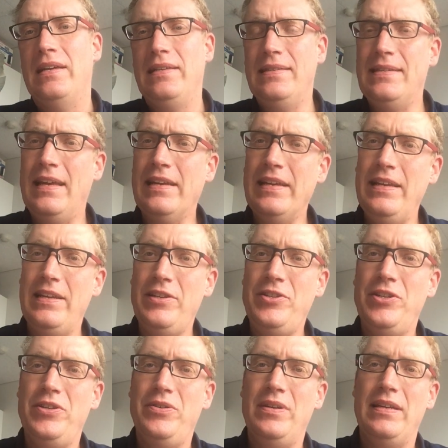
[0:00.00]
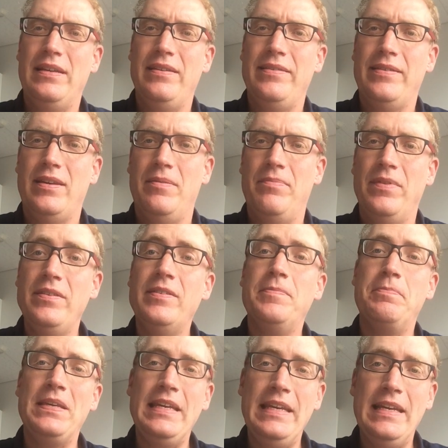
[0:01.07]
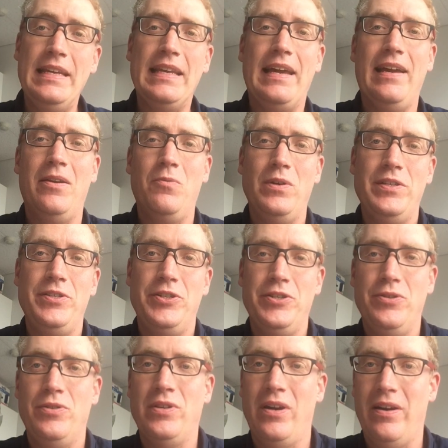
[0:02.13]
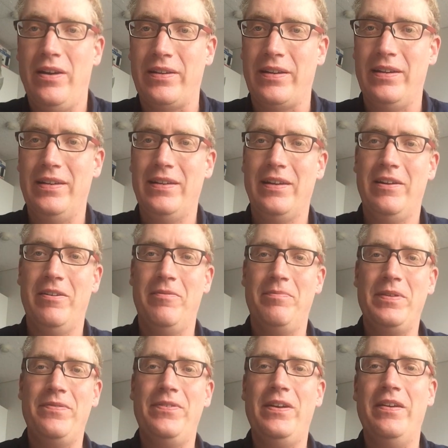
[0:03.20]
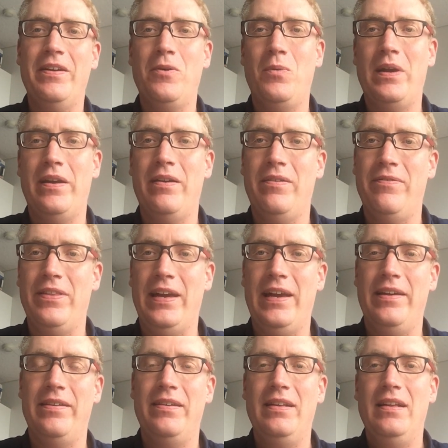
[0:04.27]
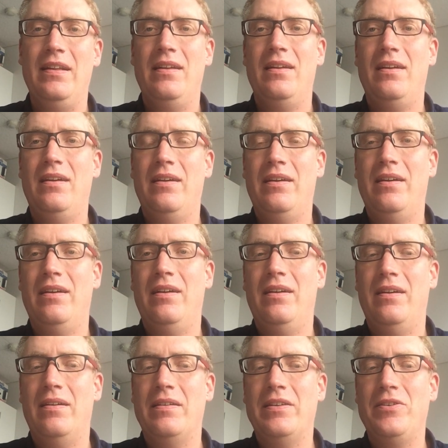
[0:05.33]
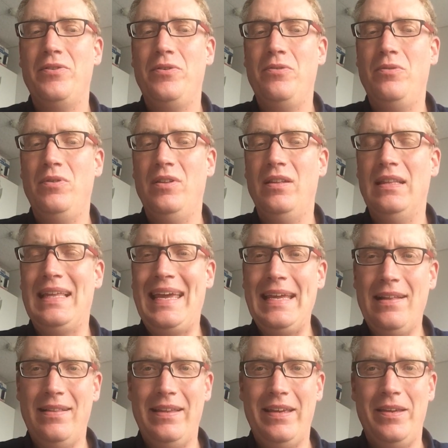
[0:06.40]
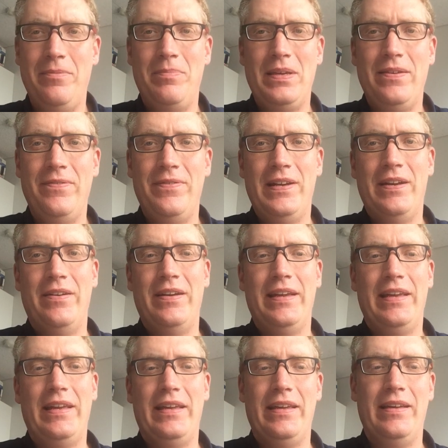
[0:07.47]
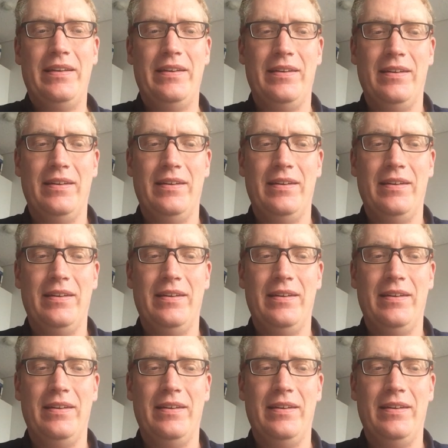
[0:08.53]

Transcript: Second issue is the speed at which you talk. Be very aware of that. You will likely be very